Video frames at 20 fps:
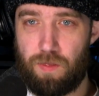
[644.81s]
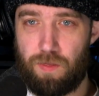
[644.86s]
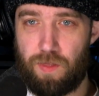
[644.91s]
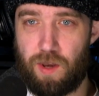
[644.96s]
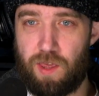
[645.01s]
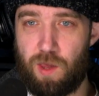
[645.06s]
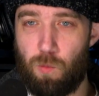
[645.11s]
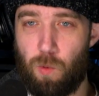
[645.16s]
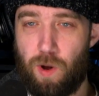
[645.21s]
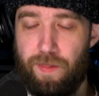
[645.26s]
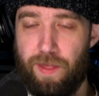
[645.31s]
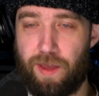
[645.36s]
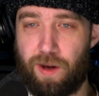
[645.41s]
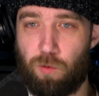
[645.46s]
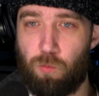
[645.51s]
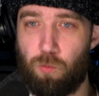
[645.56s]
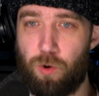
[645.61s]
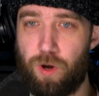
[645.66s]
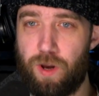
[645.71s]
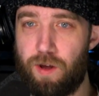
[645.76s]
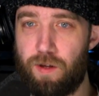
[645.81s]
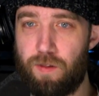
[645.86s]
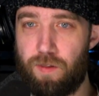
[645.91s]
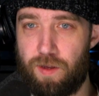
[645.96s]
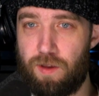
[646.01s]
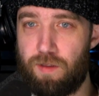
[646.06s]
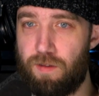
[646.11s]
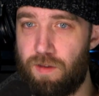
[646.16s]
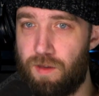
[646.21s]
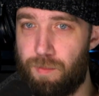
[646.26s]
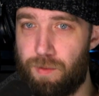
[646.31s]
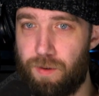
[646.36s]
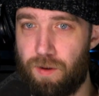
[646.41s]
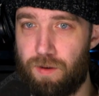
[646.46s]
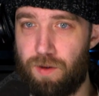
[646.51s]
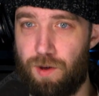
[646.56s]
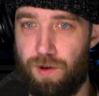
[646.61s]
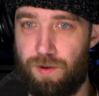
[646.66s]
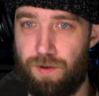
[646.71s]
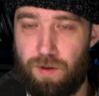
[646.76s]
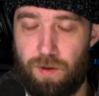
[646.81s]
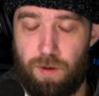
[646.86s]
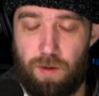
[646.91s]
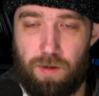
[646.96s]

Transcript: That he went I like really deep on you.